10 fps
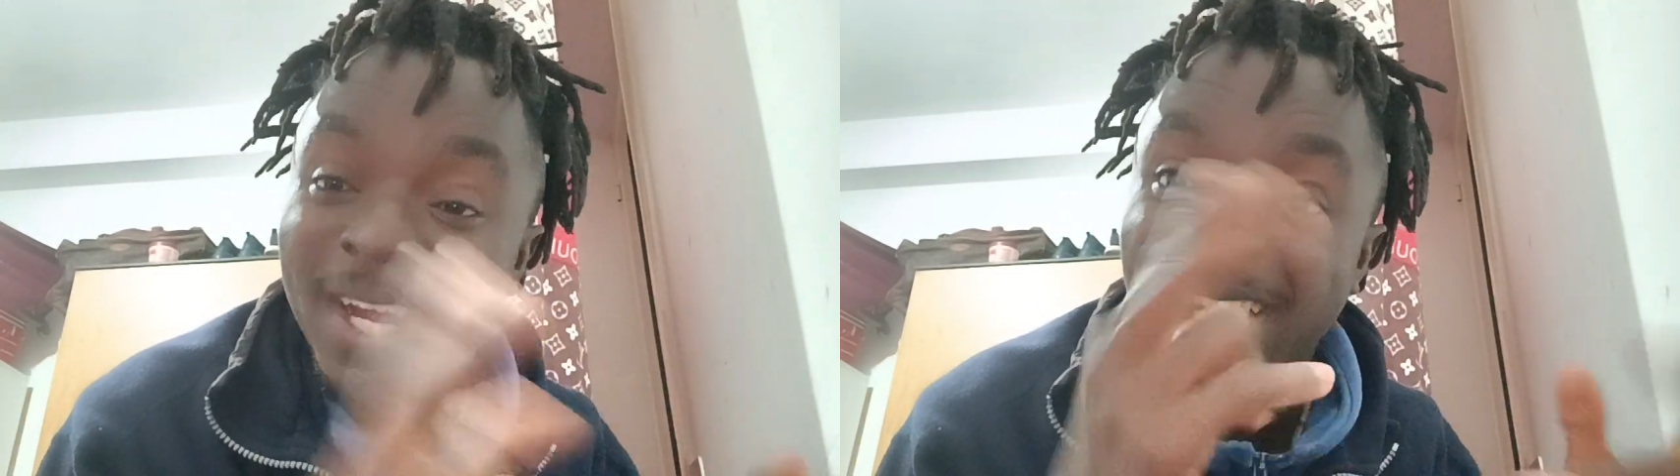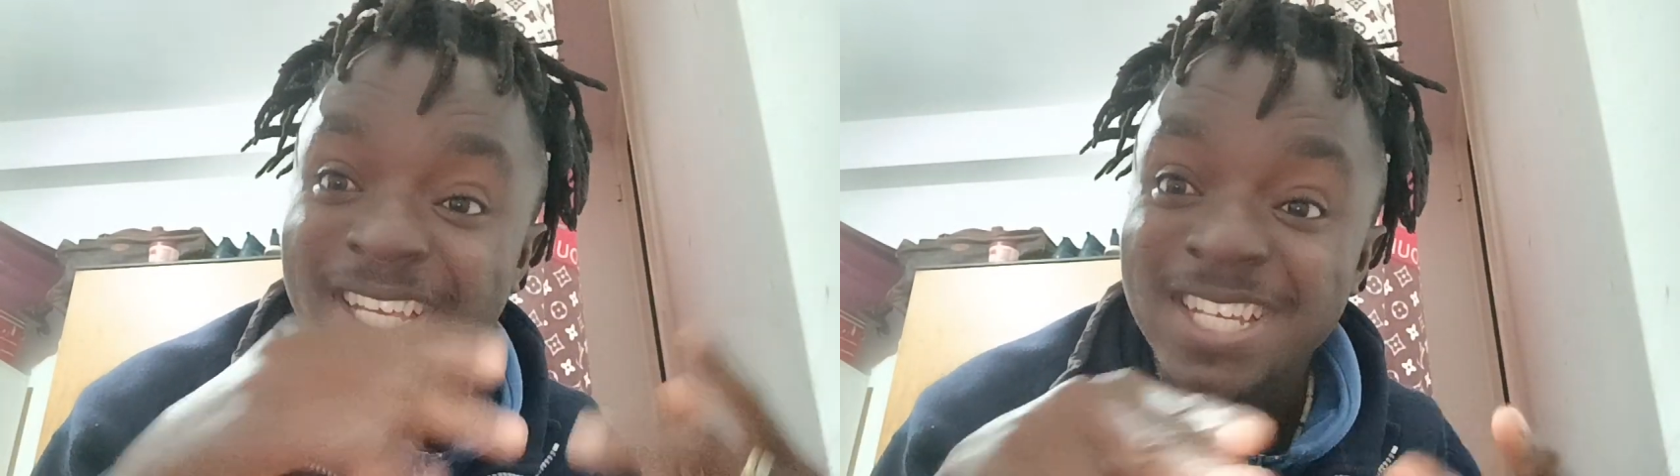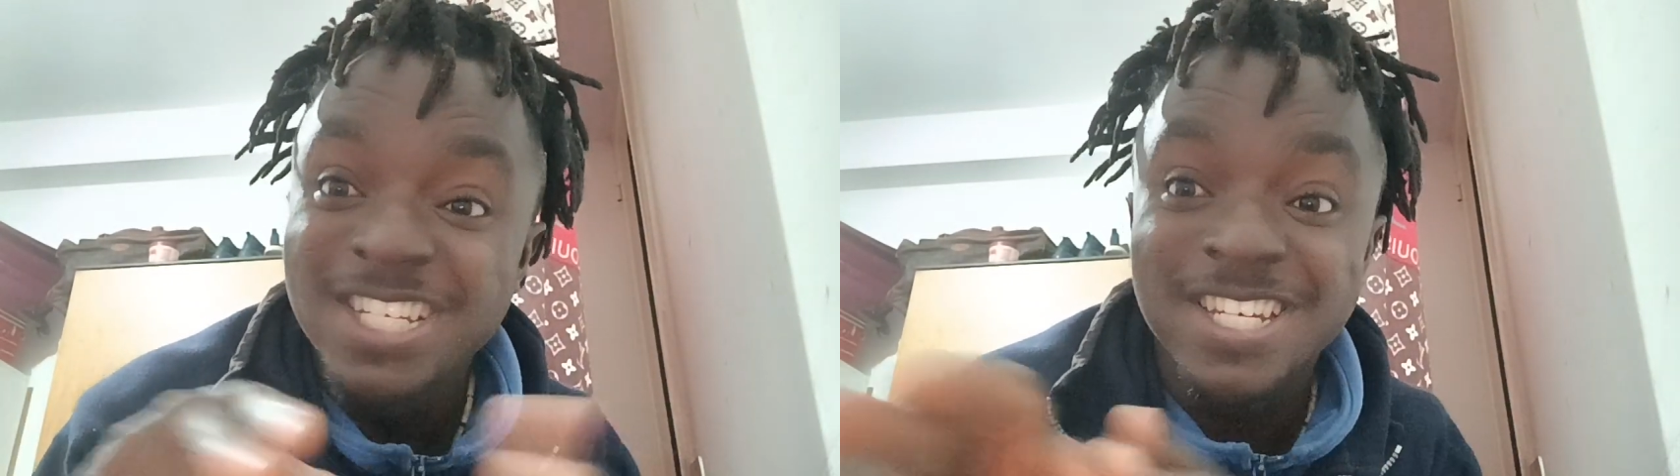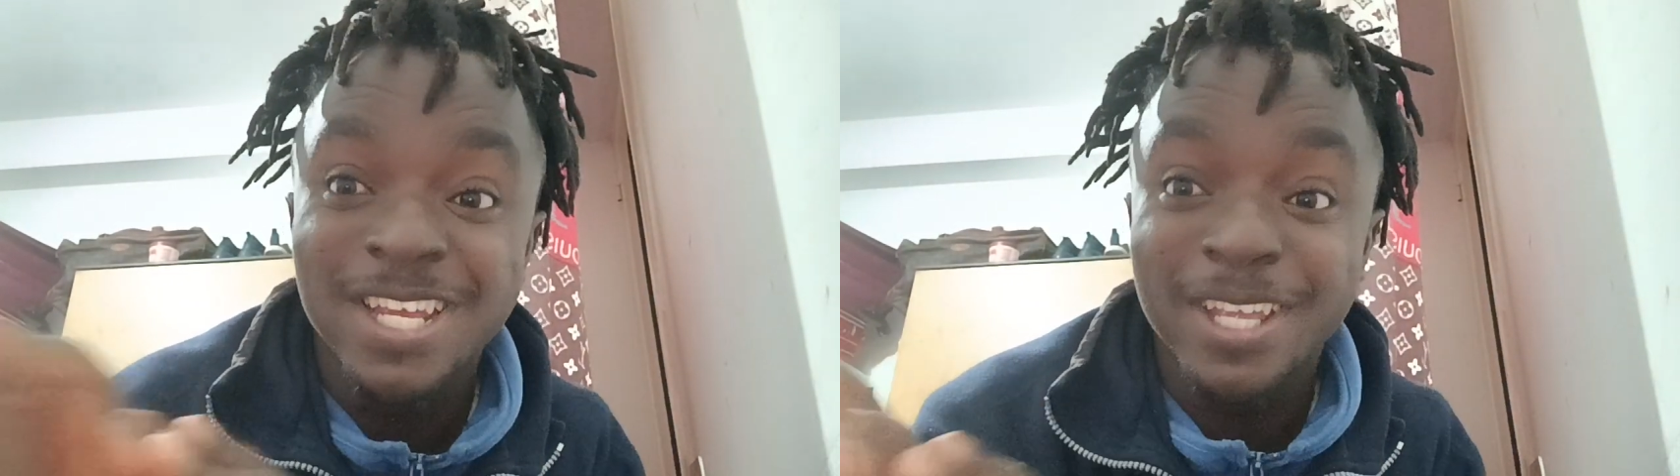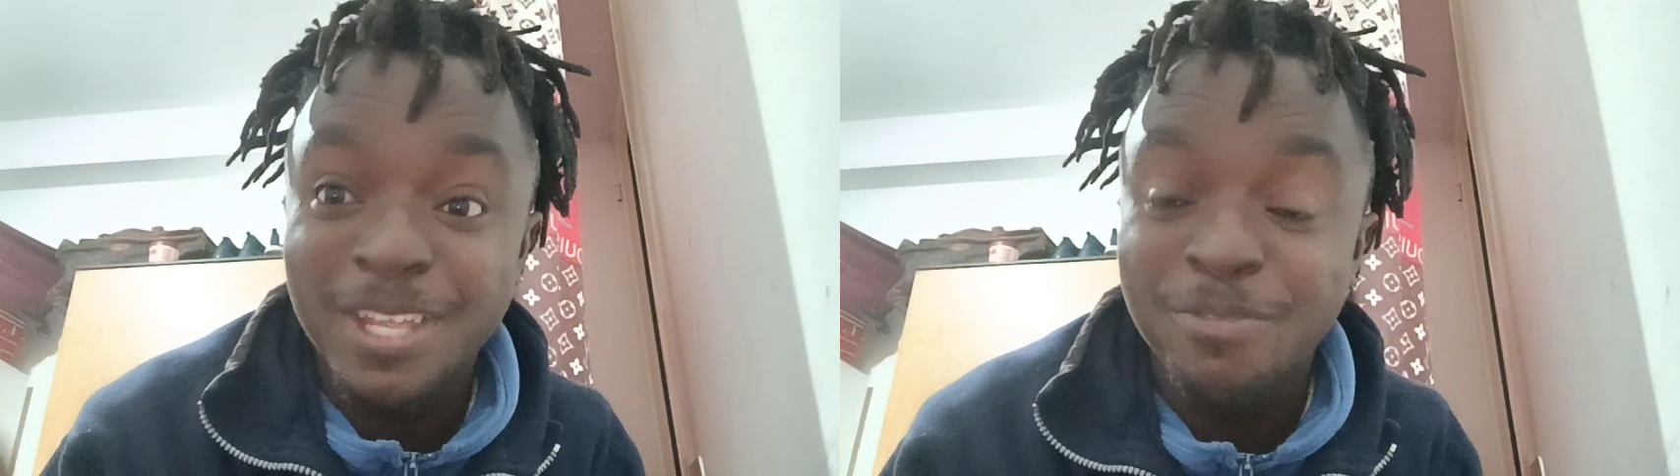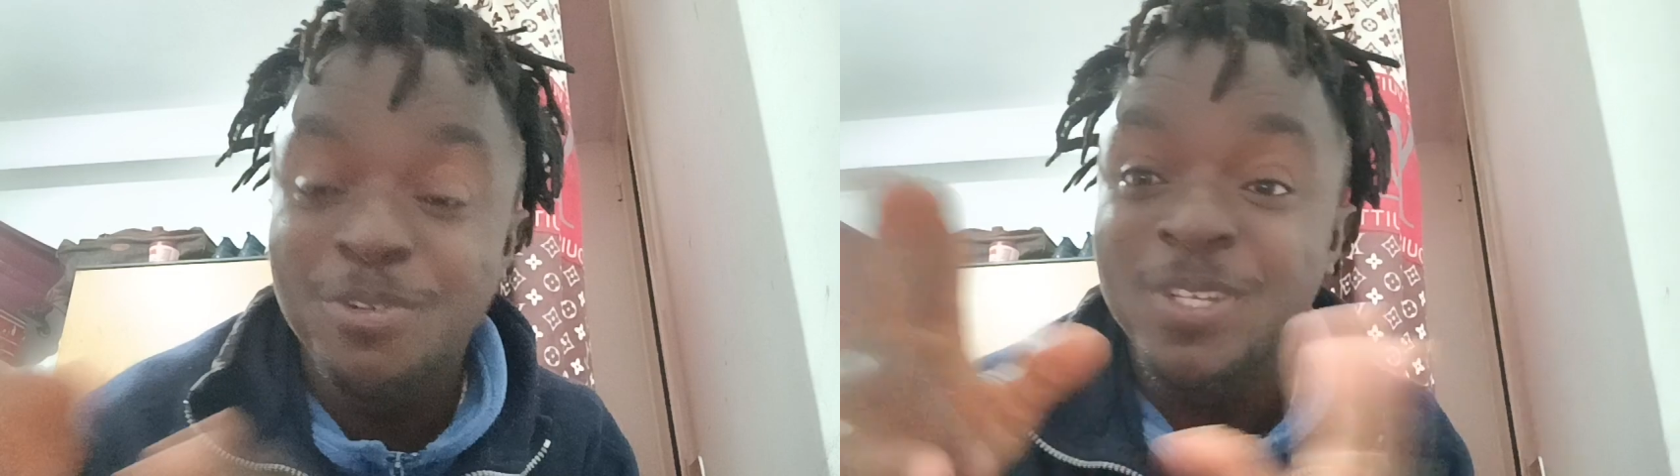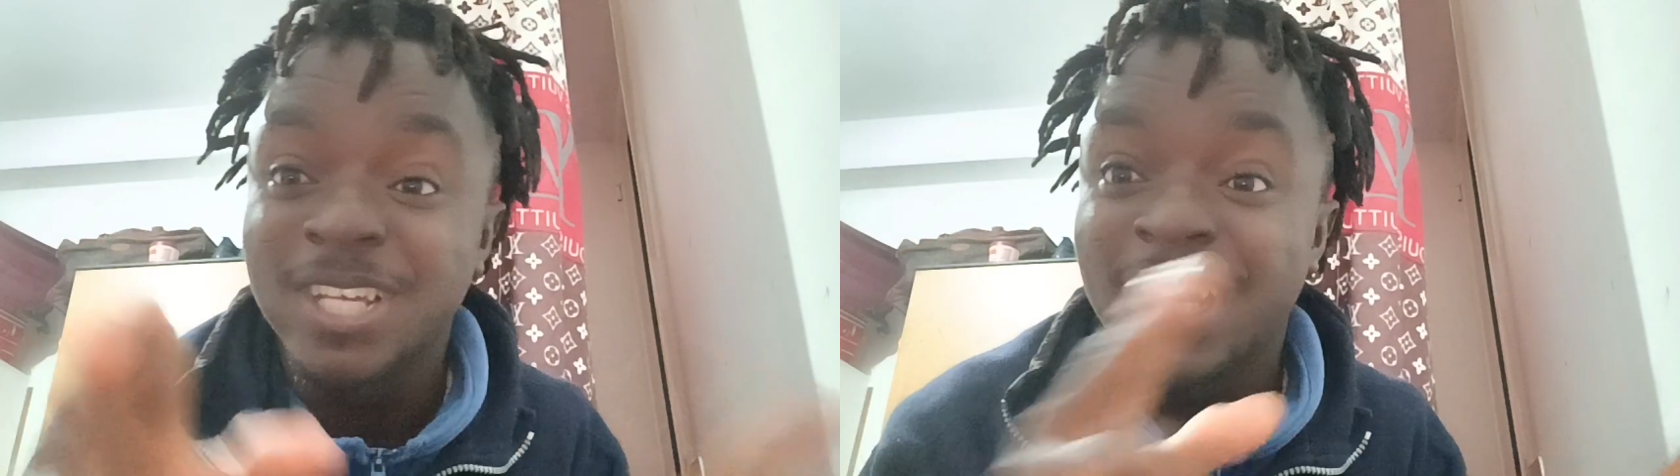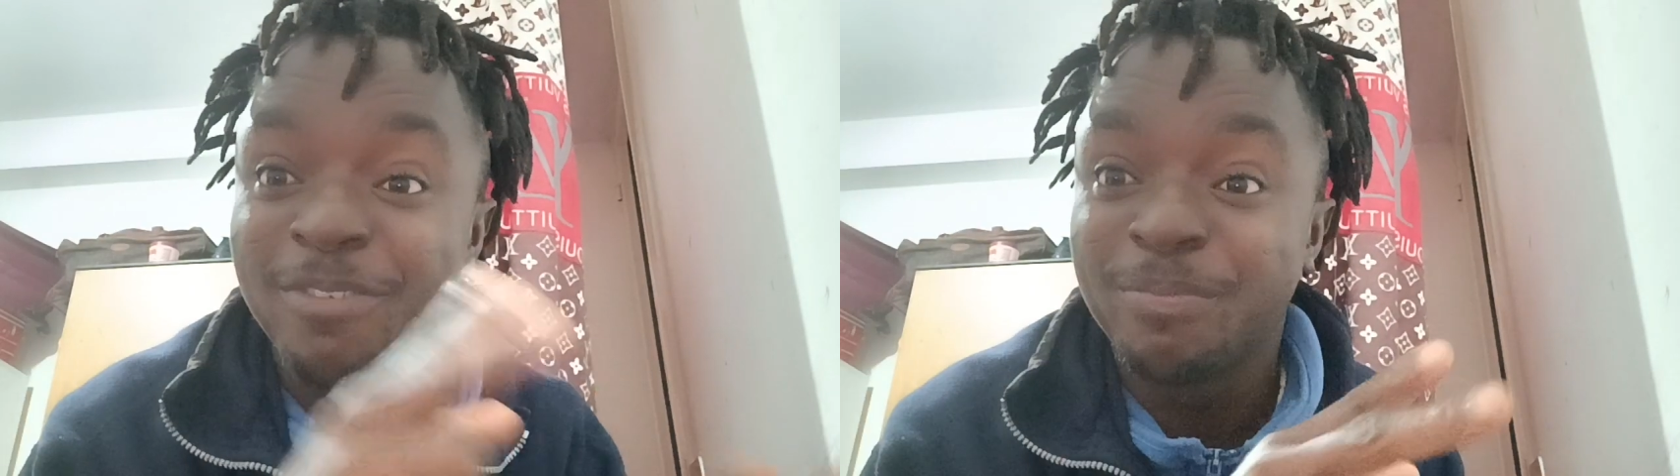and eat the evil
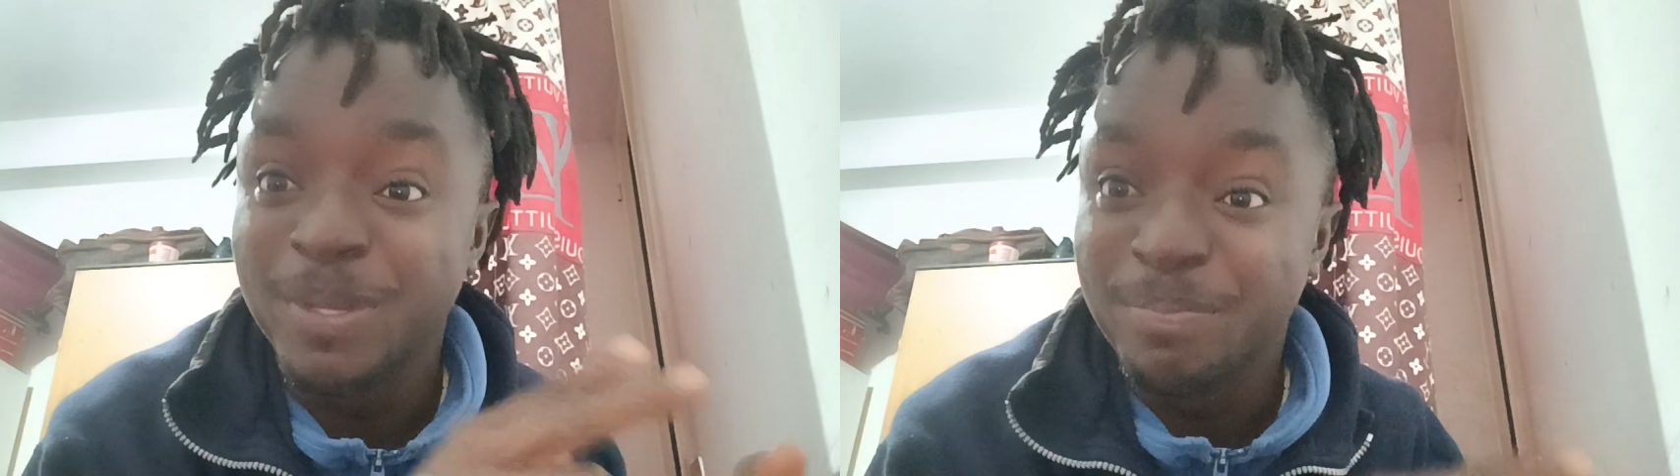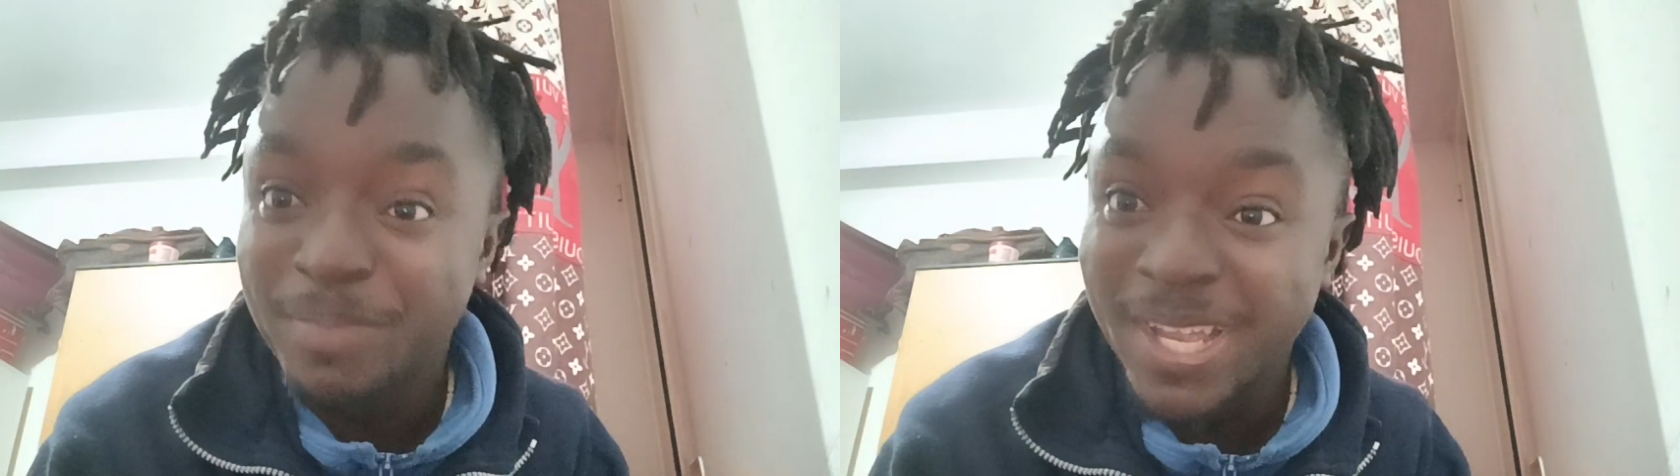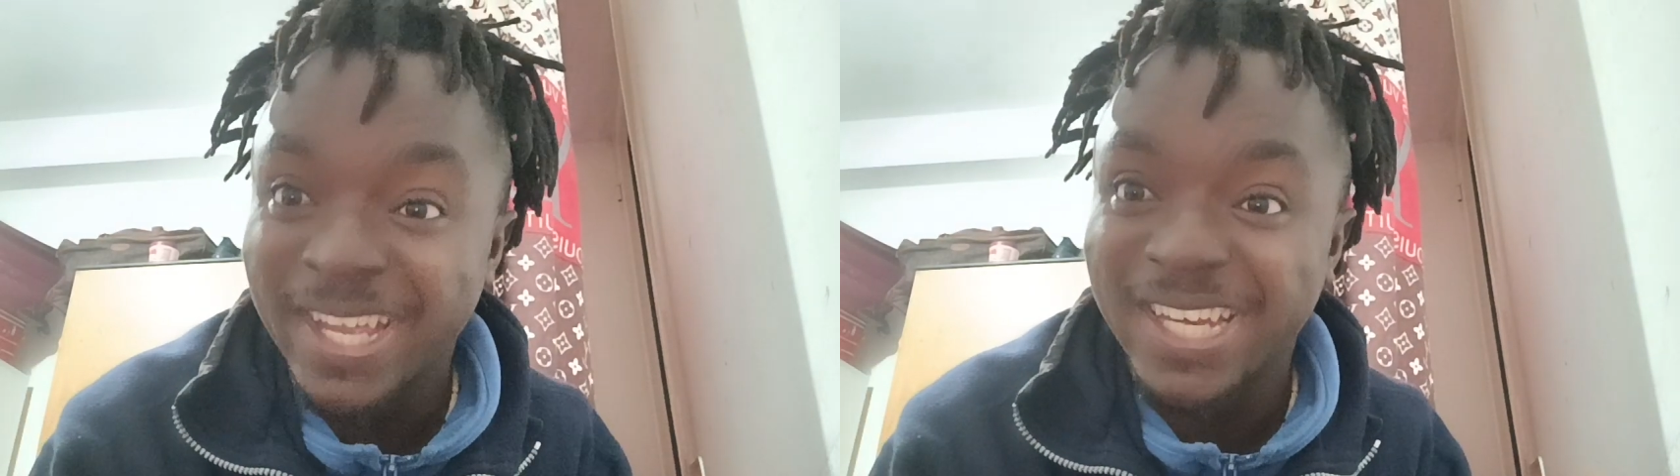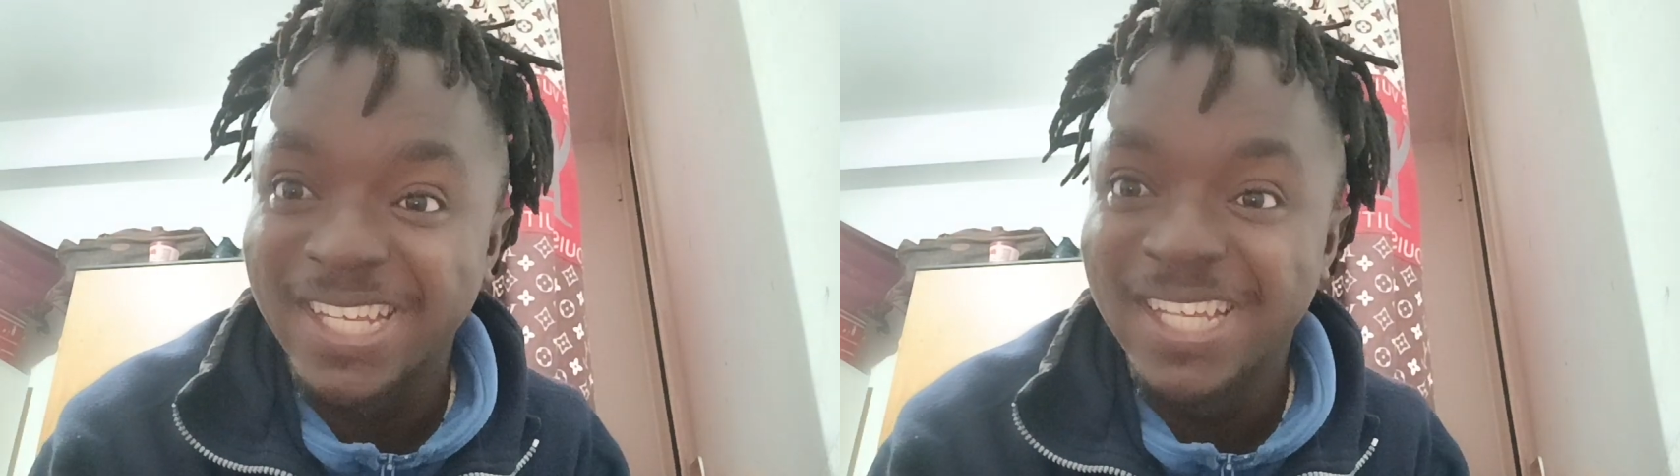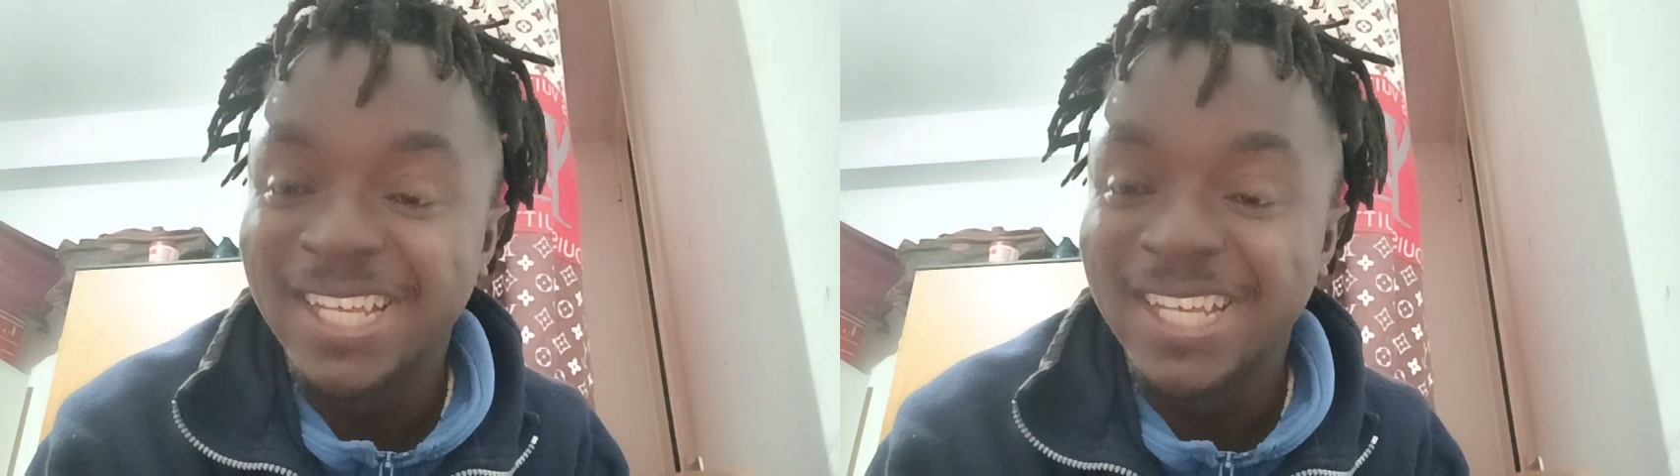they have prepared